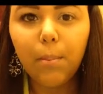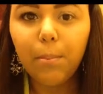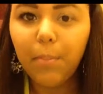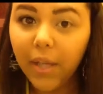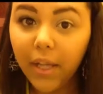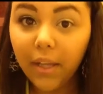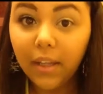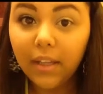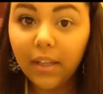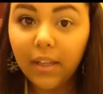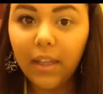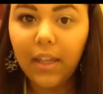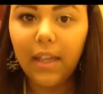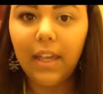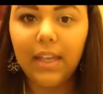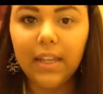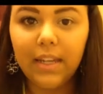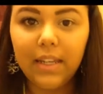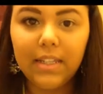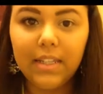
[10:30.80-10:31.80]
Buck,
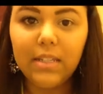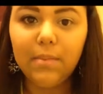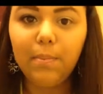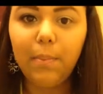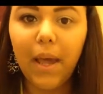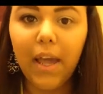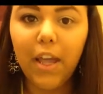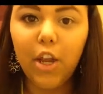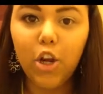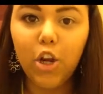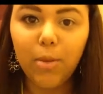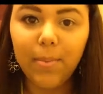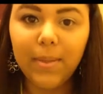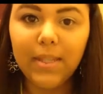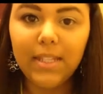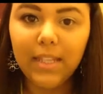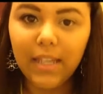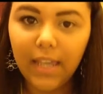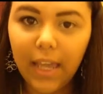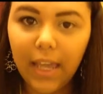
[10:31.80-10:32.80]
and it's by
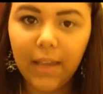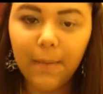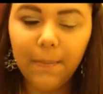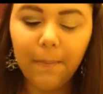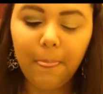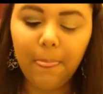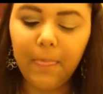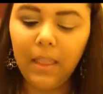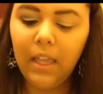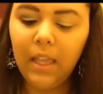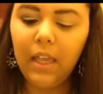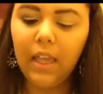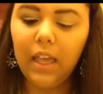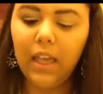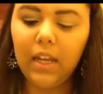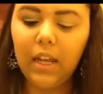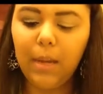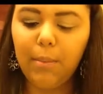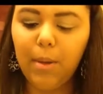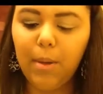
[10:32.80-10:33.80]
Urban Decay.
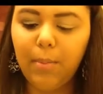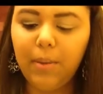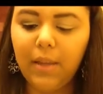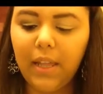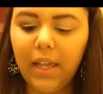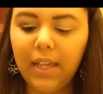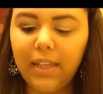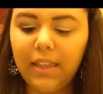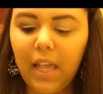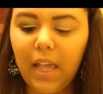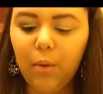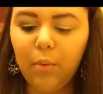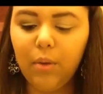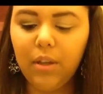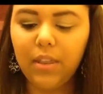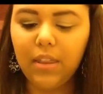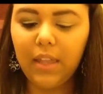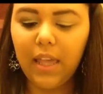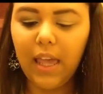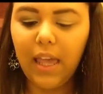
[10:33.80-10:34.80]
And I'm applying that
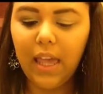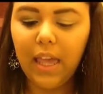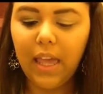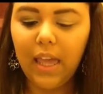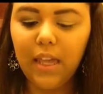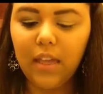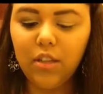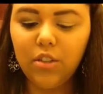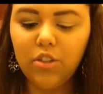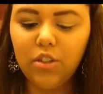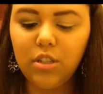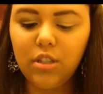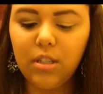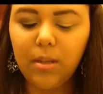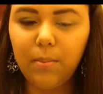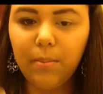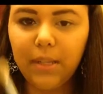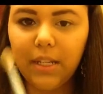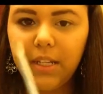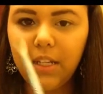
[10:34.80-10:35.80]
with just
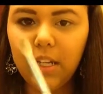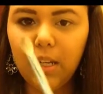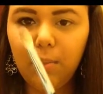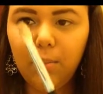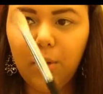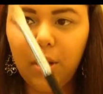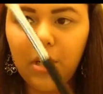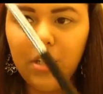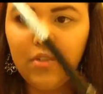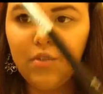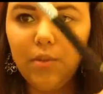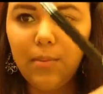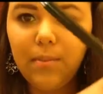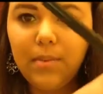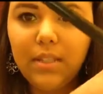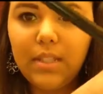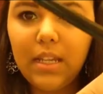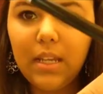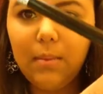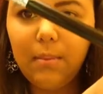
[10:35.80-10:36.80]
a blending brush from
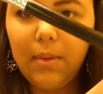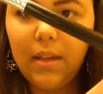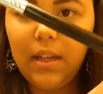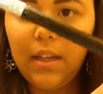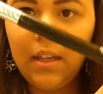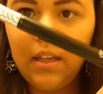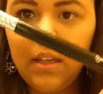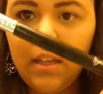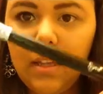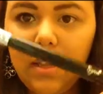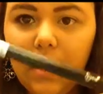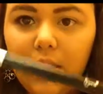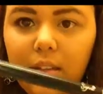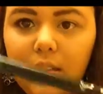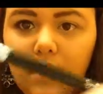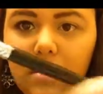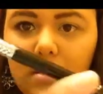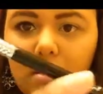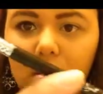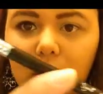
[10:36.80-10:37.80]
Sigma.
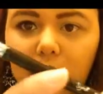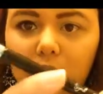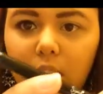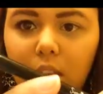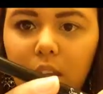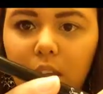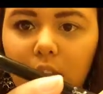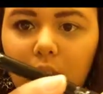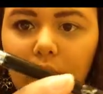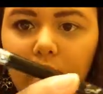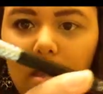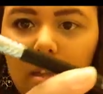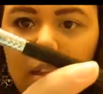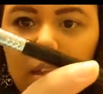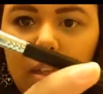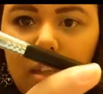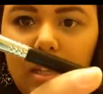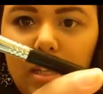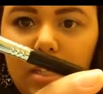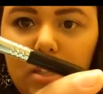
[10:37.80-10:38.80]
It's
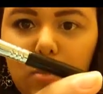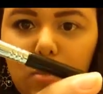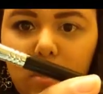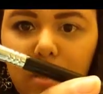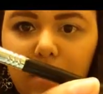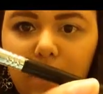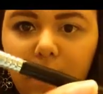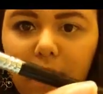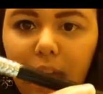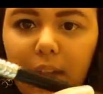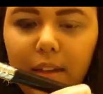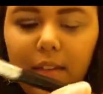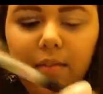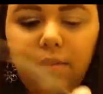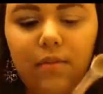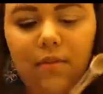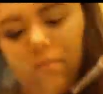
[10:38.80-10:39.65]
E25.